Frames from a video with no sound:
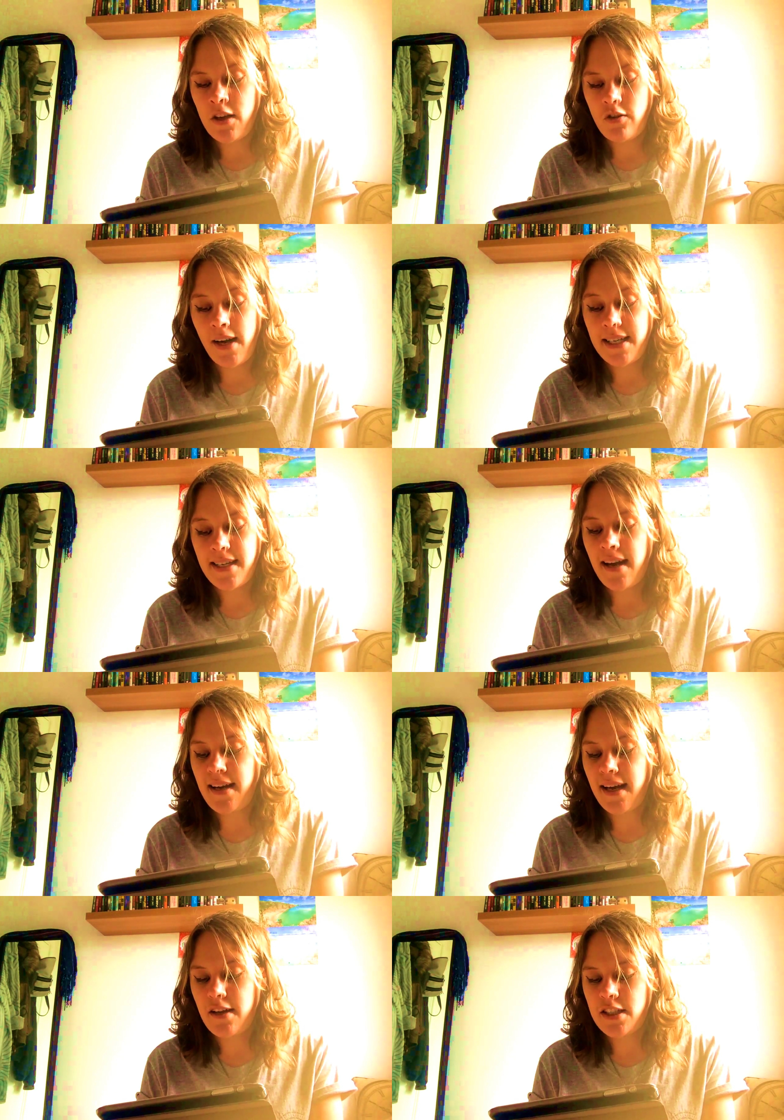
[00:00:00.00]
Try
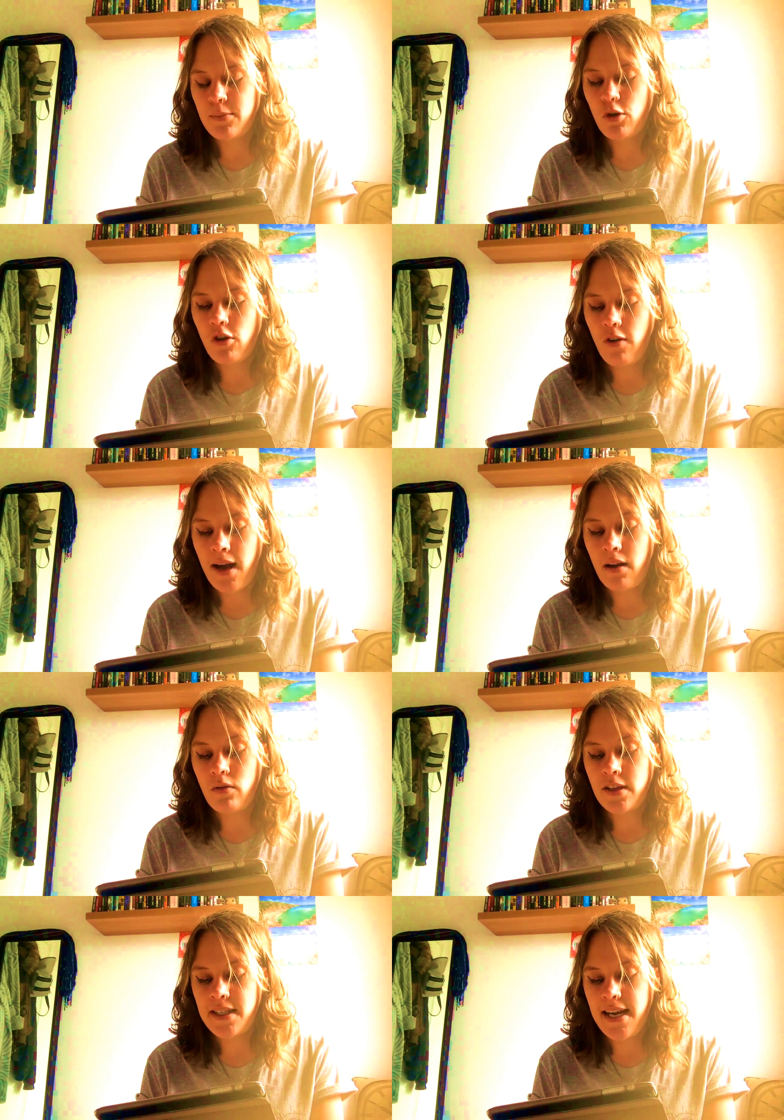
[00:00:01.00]
standing in a small
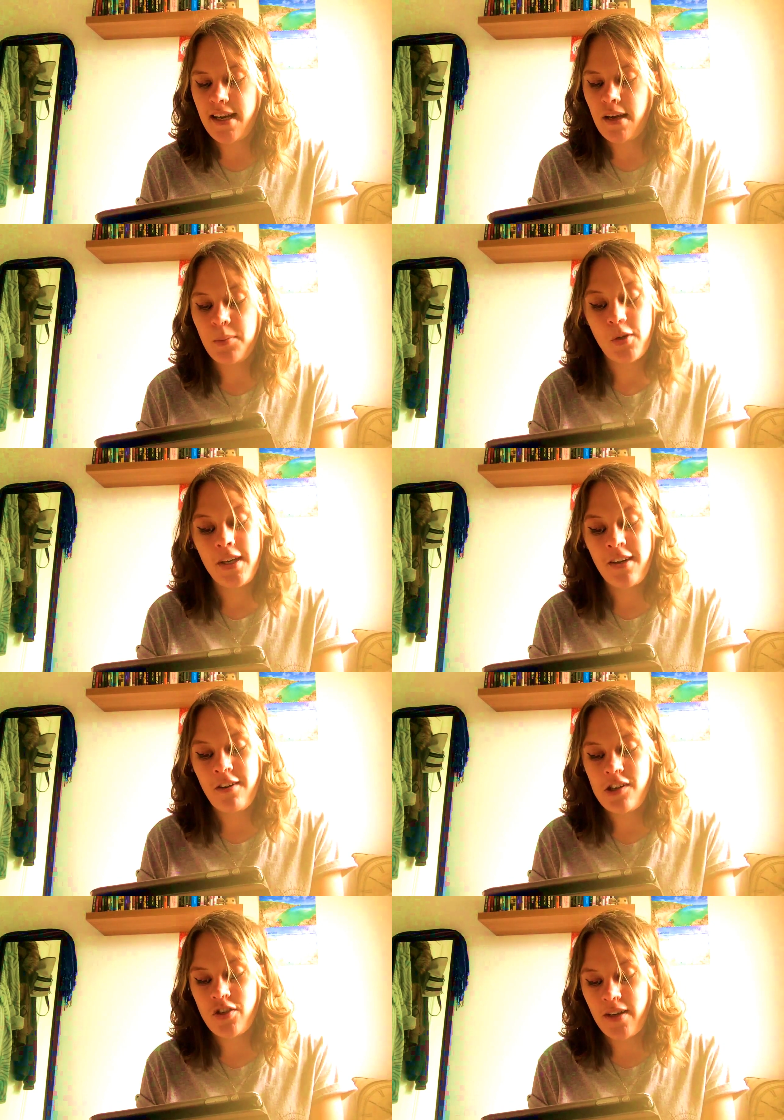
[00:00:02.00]
crowd, taking a boiling
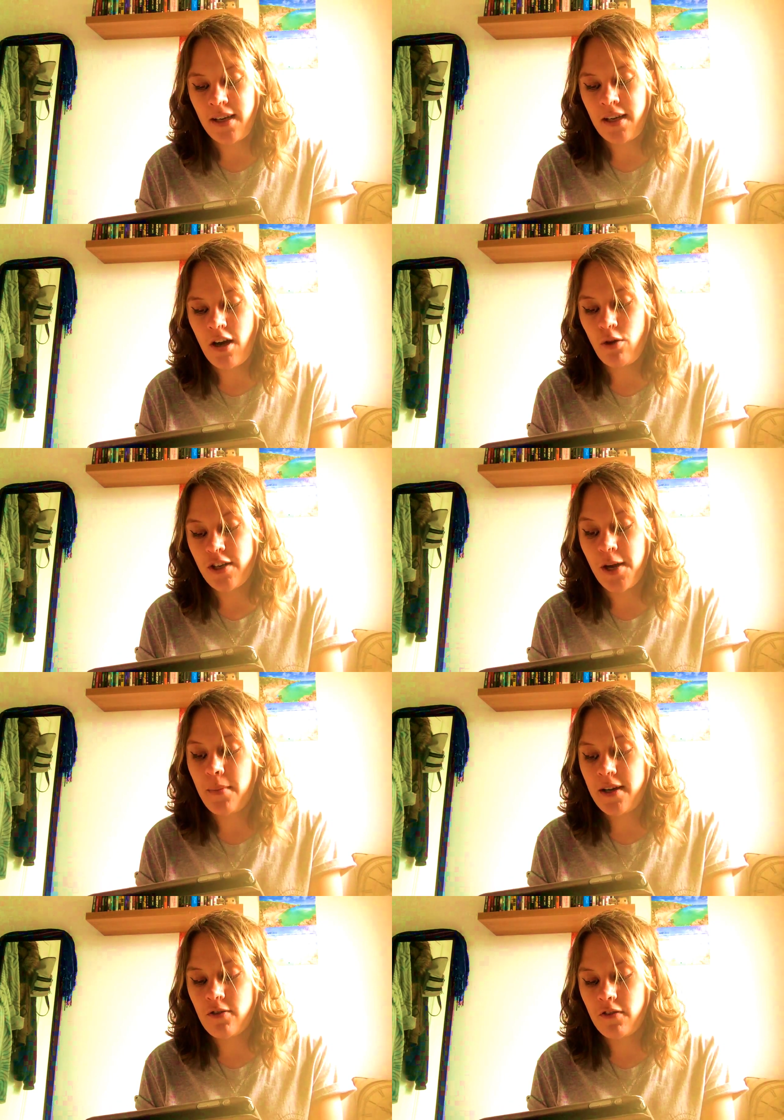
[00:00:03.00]
hot drink, holding a
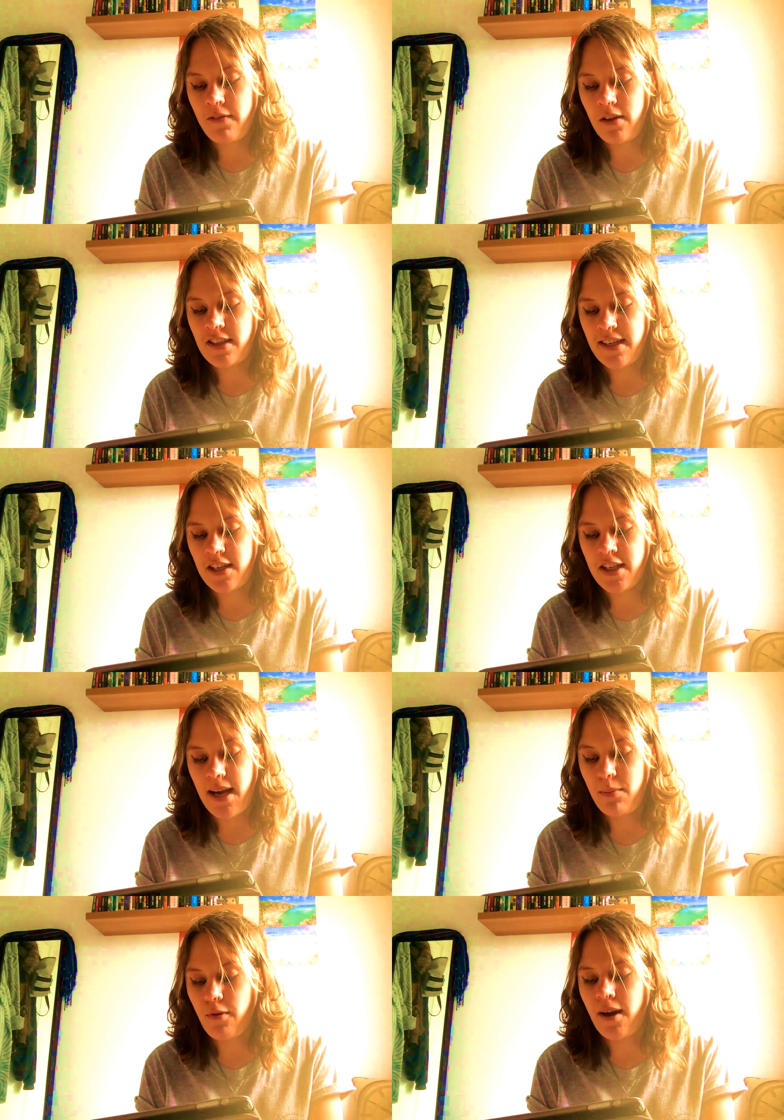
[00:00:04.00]
microphone /
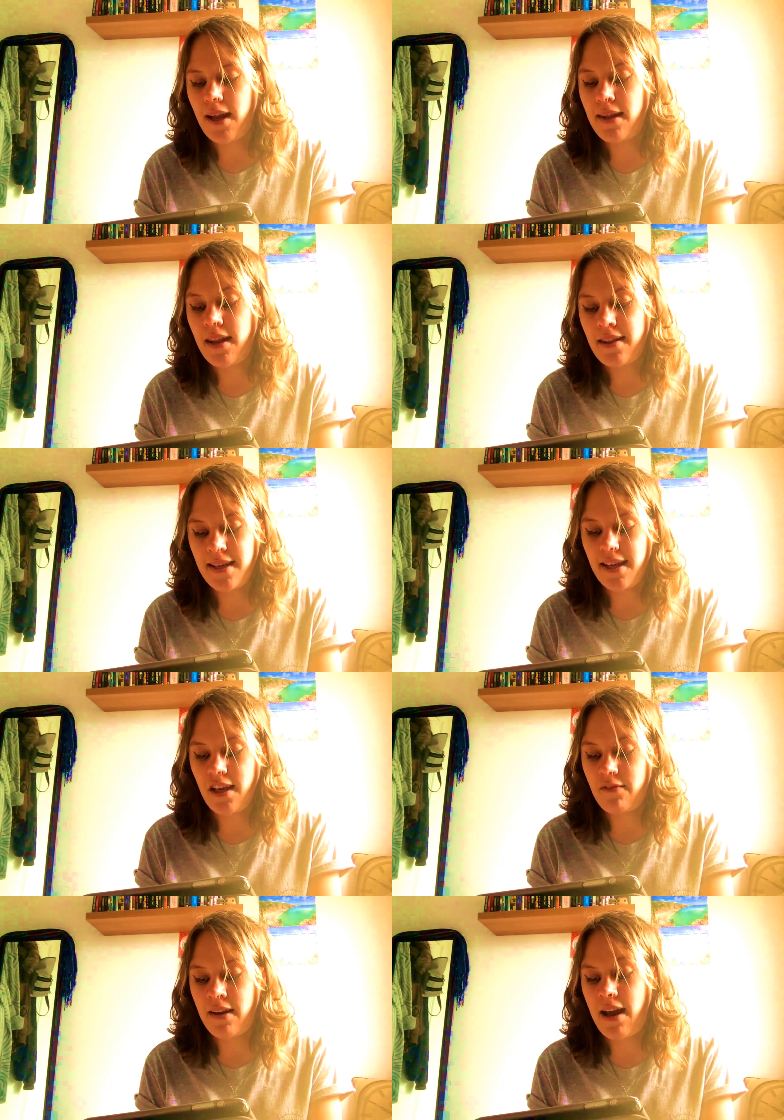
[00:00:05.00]
camera, and then
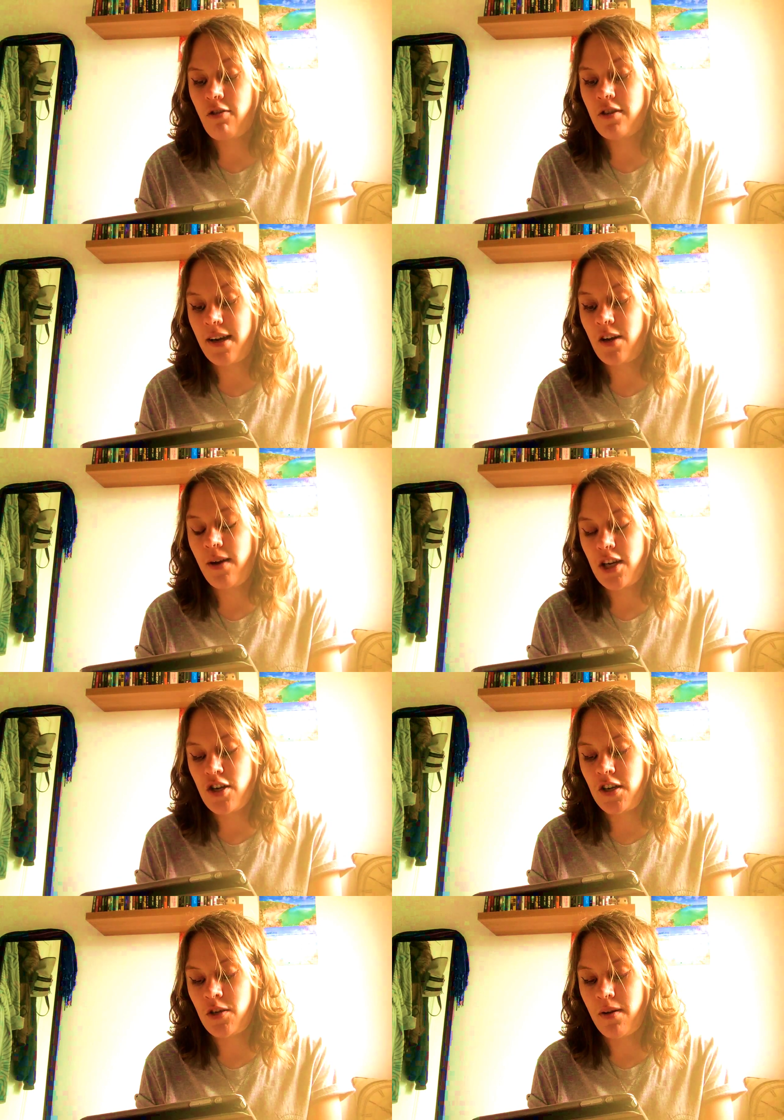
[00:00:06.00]
thinking of an erudite
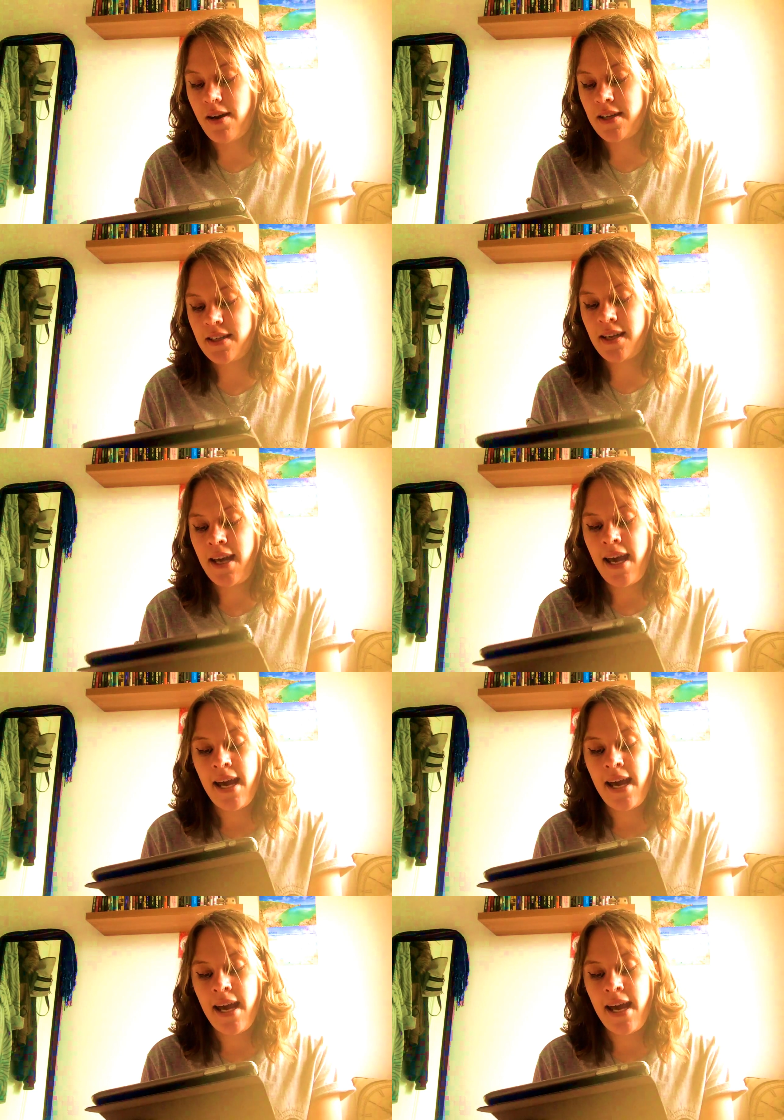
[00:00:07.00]
question to ask.